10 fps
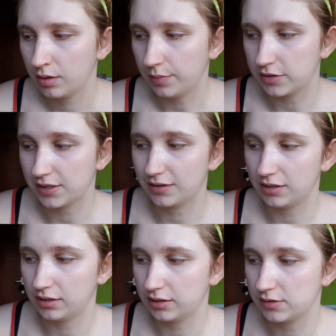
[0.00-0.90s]
because I
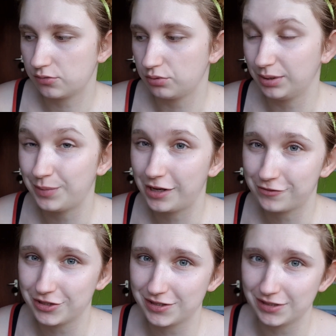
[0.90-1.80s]
think it's really bad
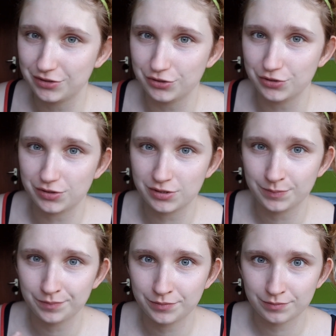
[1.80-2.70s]
for the skin to just
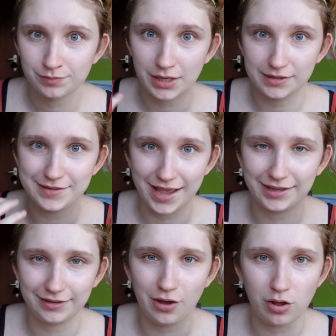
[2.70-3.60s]
attack
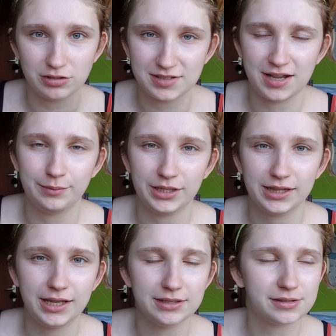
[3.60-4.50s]
it all the time like
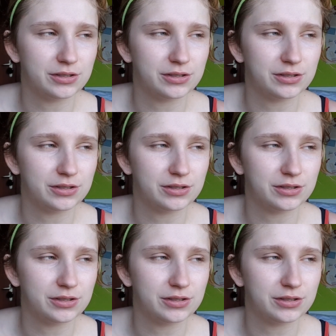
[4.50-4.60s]
that.